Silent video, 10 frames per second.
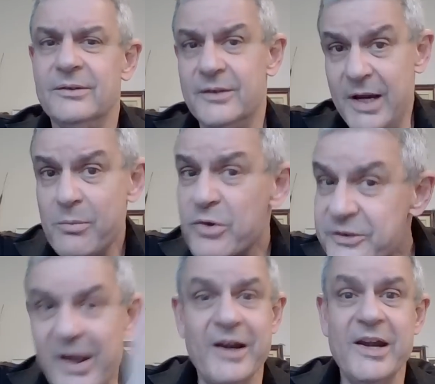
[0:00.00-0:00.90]
Her name was
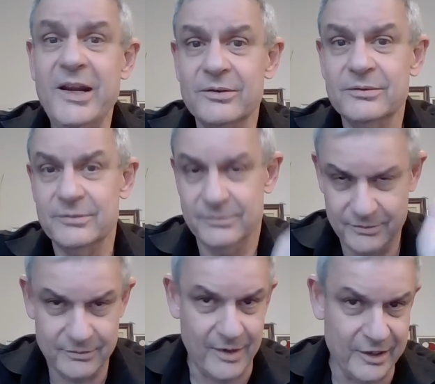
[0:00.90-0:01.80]
Fanny,
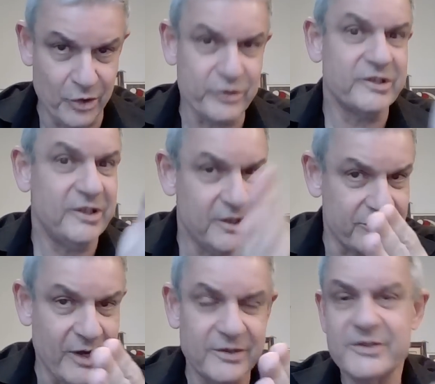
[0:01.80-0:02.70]
grandiosity and
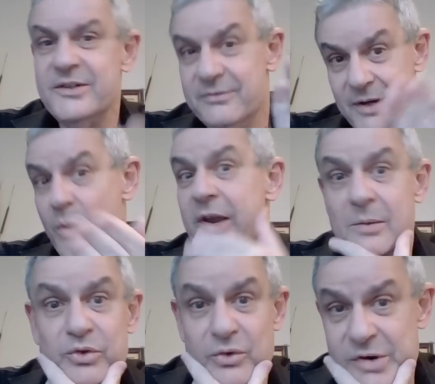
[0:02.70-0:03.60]
fantasy. Now we
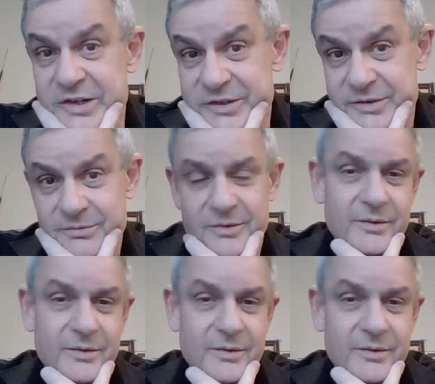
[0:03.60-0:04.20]
come to Cris.